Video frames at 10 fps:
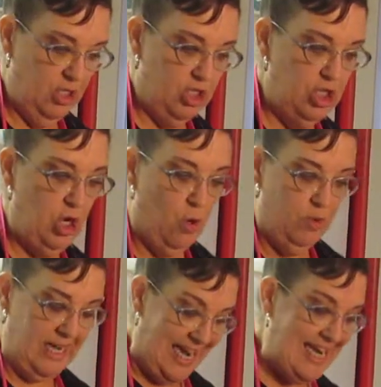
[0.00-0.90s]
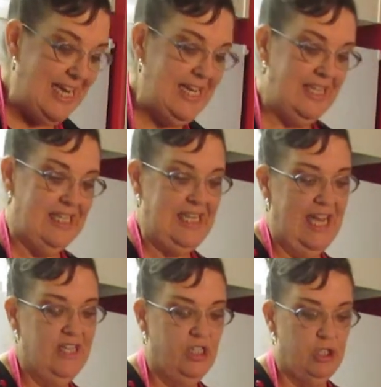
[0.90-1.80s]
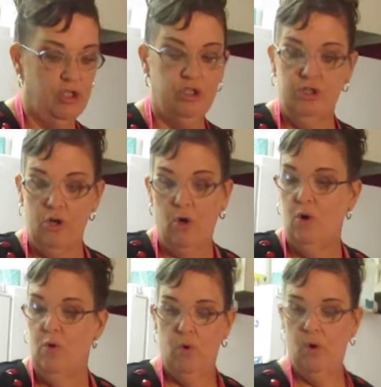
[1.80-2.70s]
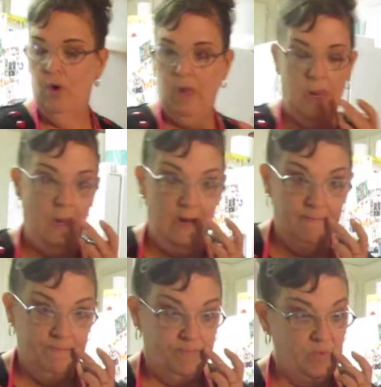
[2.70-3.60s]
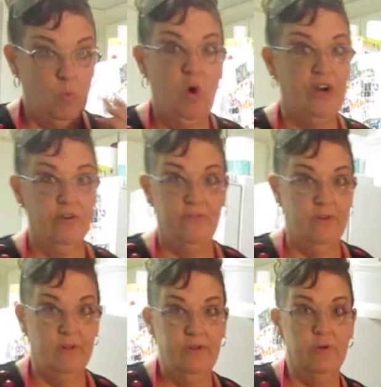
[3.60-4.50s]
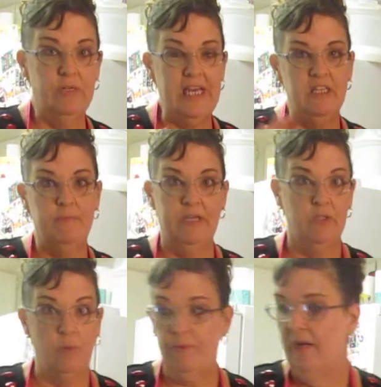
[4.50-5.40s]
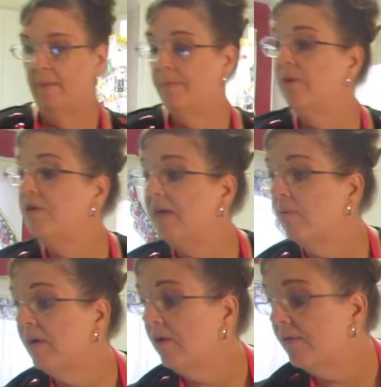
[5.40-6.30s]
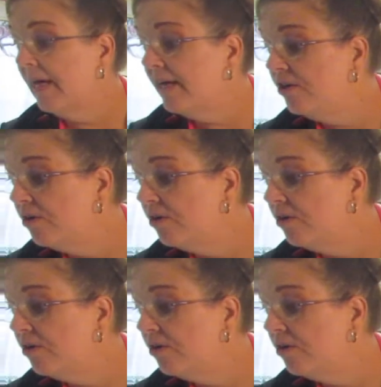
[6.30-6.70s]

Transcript: You don't need it. The tastes are so wonderful. Your taste buds open up when you get rid of all that in